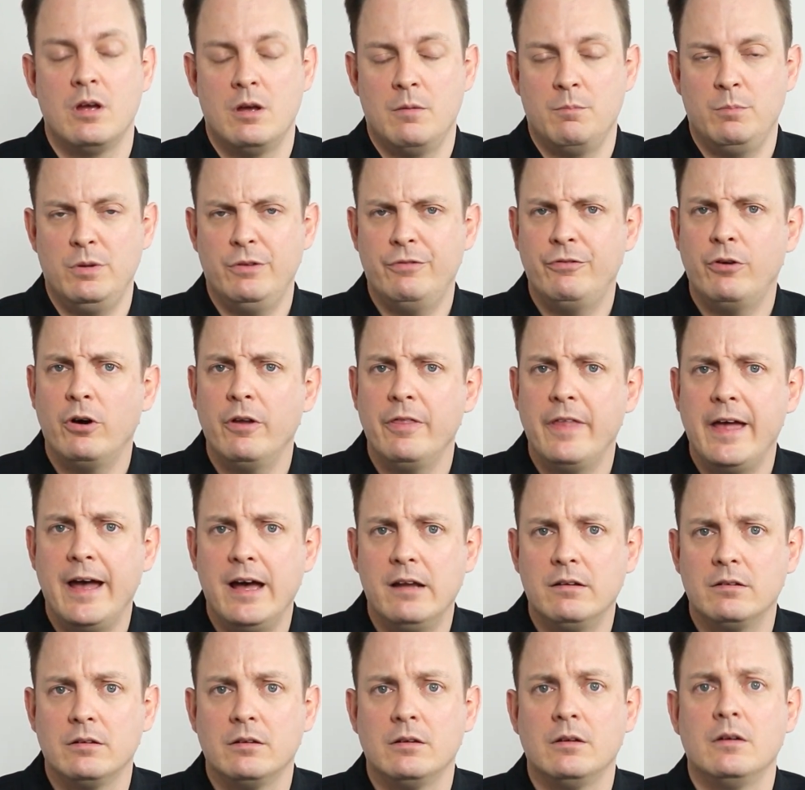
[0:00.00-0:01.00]
Before
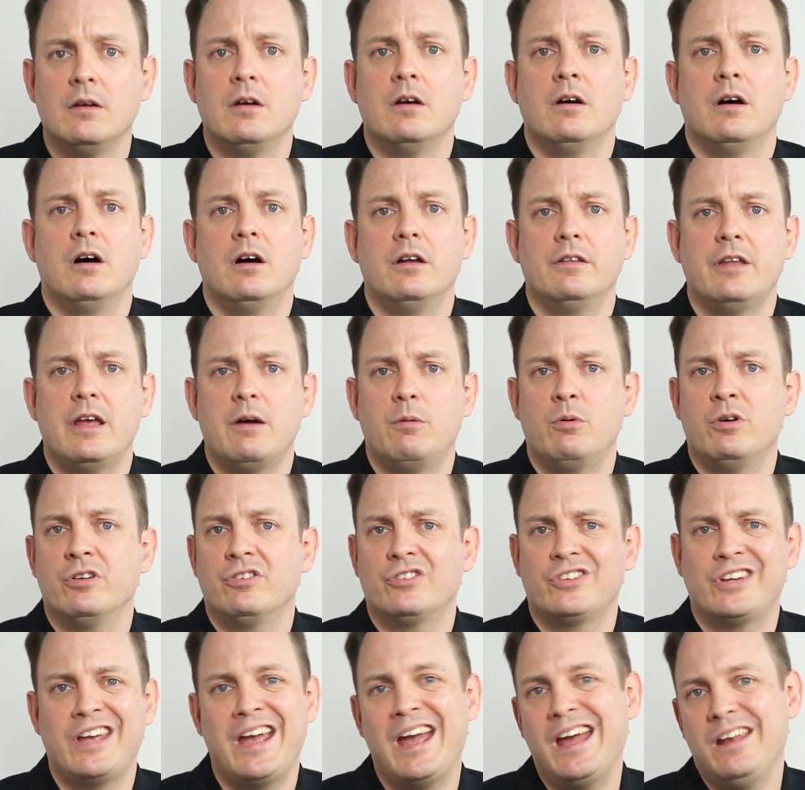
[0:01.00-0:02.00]
that, uh, there was
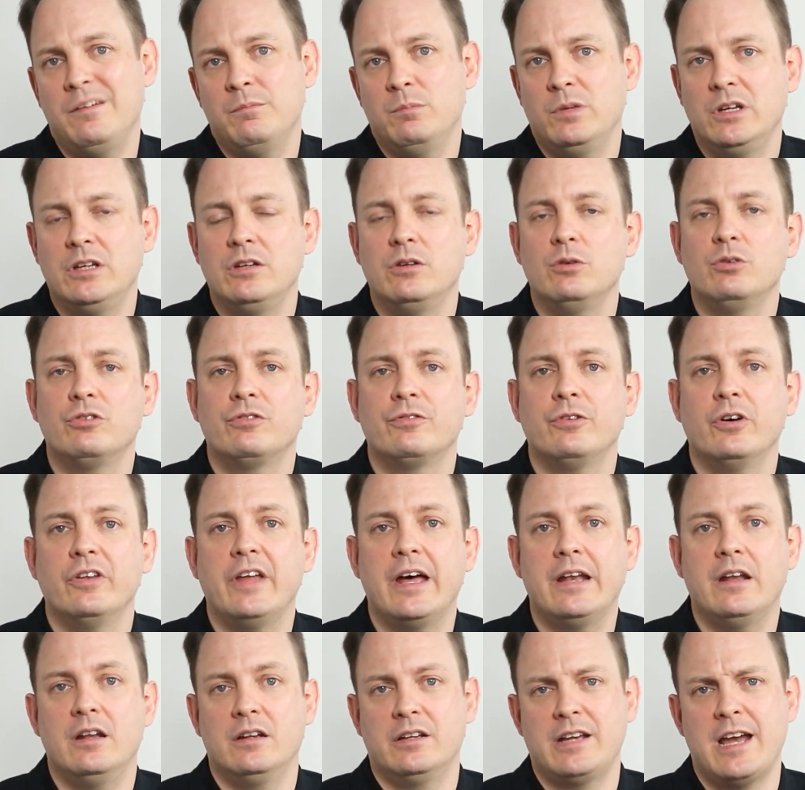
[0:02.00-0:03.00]
CAN being used for that,
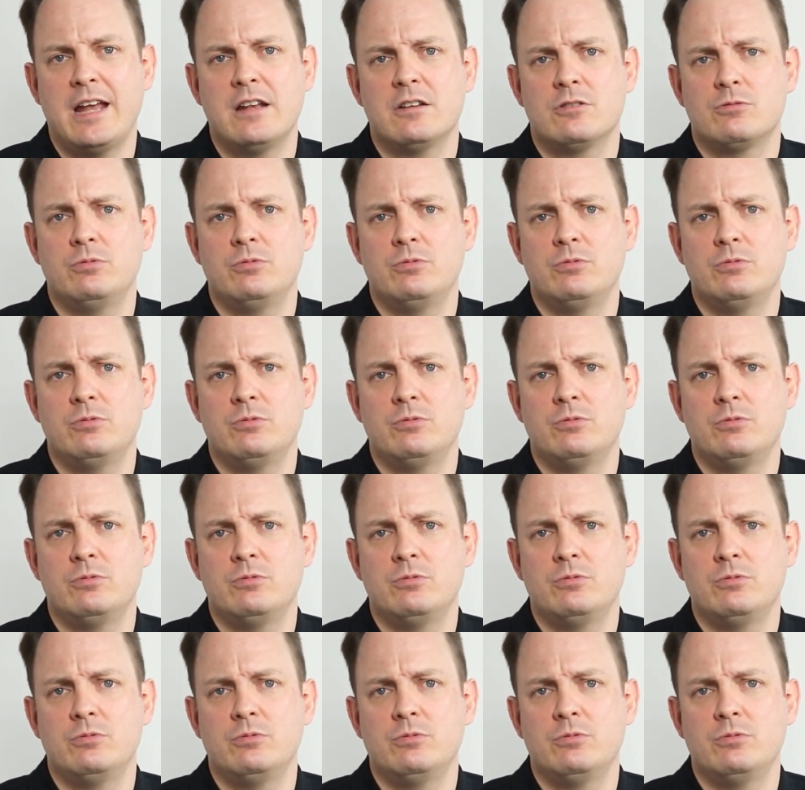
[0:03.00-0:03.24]
and CAN is